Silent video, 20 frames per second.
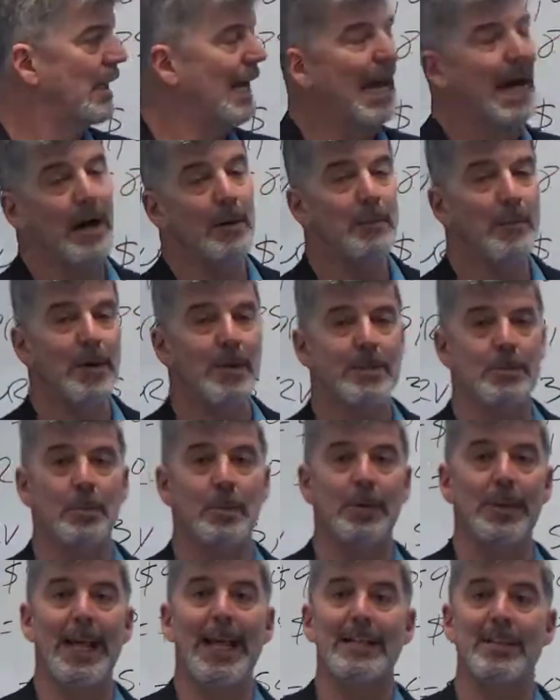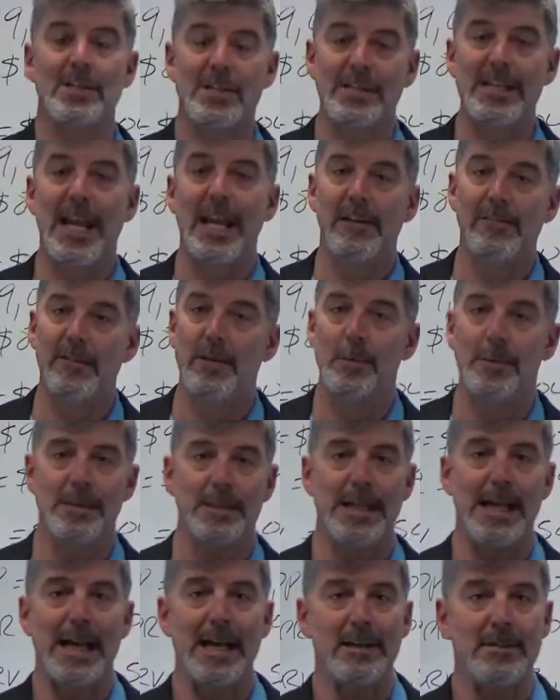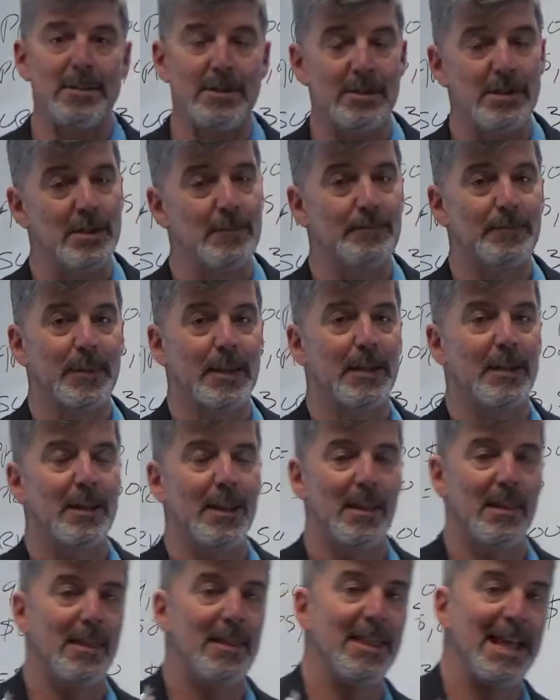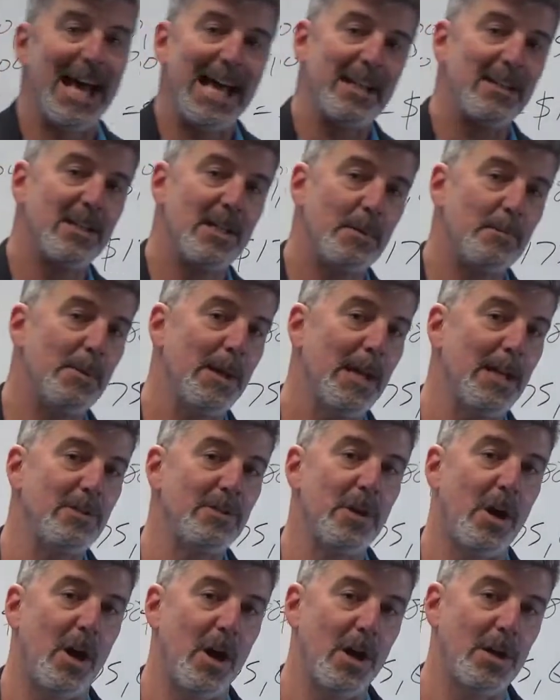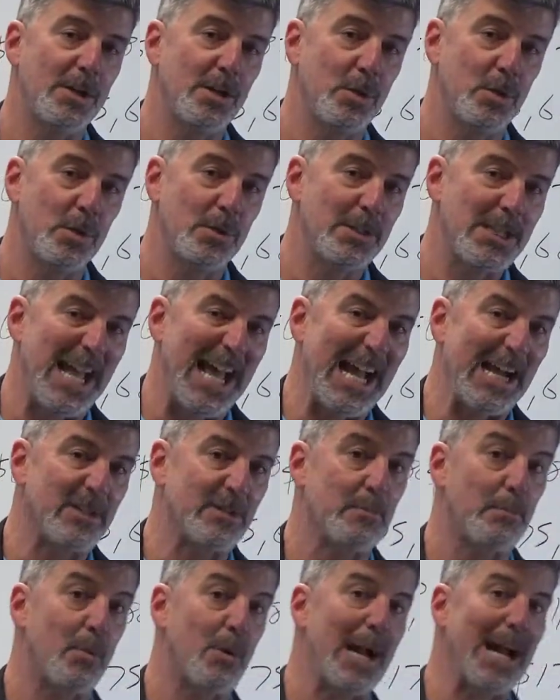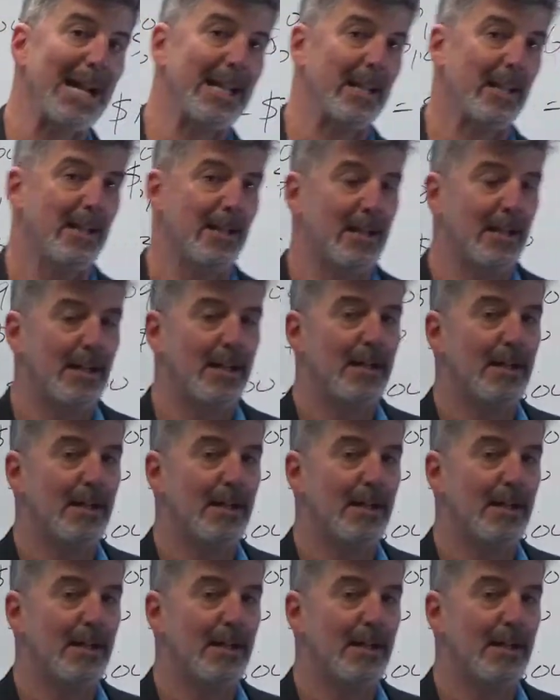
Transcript: How much will that save you in taxes? That depends on your tax bracket.